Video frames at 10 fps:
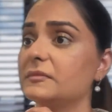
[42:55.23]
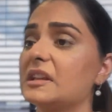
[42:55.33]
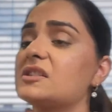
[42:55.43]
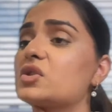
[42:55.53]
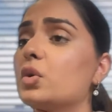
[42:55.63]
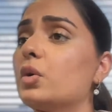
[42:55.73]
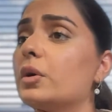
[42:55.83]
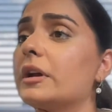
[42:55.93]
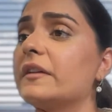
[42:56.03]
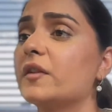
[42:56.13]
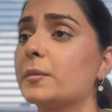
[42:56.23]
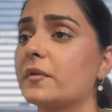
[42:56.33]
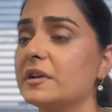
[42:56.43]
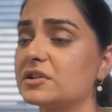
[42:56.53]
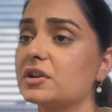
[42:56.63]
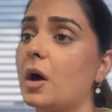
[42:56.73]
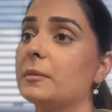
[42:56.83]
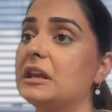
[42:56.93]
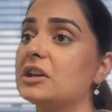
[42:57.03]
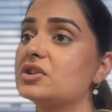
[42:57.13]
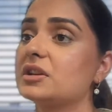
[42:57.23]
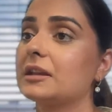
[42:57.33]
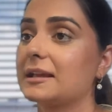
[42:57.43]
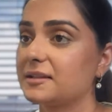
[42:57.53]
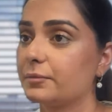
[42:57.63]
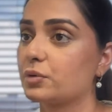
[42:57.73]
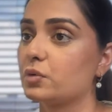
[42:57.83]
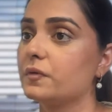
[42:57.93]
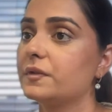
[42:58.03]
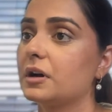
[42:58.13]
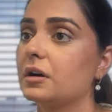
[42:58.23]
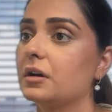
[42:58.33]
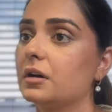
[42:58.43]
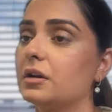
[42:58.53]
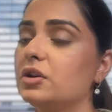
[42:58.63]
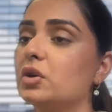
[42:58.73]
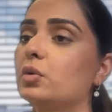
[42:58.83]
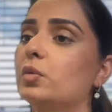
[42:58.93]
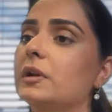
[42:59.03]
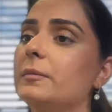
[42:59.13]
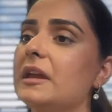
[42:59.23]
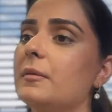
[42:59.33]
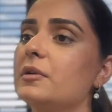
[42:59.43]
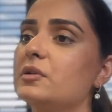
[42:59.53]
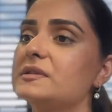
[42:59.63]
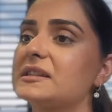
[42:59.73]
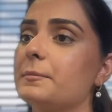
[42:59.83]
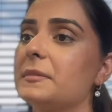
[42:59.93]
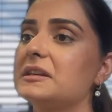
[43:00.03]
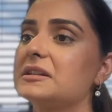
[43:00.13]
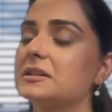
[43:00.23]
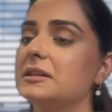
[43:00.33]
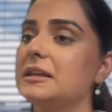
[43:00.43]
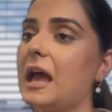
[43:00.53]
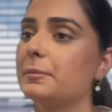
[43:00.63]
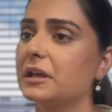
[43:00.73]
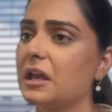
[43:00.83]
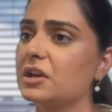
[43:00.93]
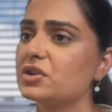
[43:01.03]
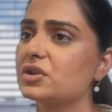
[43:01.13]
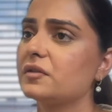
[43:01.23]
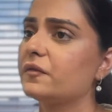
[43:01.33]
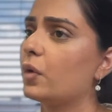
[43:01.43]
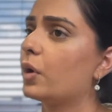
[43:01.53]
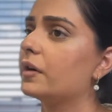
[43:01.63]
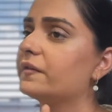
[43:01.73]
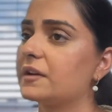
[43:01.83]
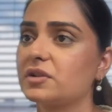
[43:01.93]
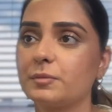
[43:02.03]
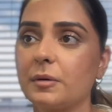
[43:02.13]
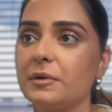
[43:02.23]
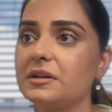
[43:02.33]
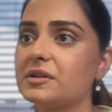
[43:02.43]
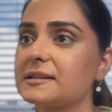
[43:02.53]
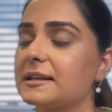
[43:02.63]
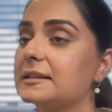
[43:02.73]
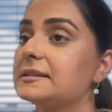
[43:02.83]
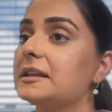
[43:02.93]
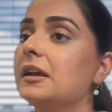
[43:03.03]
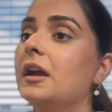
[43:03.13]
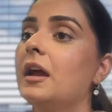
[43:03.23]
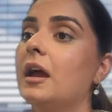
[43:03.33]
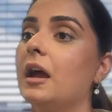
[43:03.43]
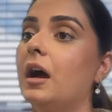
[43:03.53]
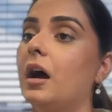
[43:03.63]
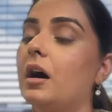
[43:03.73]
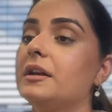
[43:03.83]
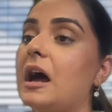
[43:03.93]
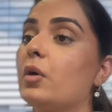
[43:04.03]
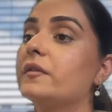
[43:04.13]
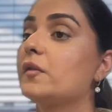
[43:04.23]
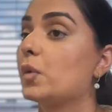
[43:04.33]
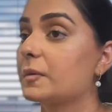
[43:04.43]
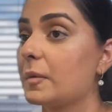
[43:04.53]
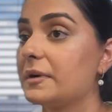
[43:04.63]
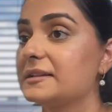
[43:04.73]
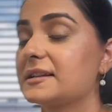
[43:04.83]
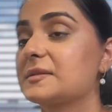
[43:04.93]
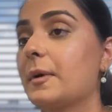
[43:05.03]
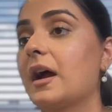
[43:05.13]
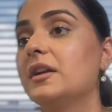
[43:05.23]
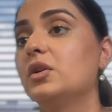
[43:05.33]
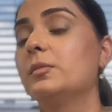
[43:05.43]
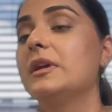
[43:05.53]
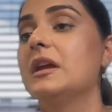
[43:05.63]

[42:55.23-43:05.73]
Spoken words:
So, if your provincial nomination gets approved, you will be able to submit the application for federal permanent residency. Now, if your work permit has expired, you'll be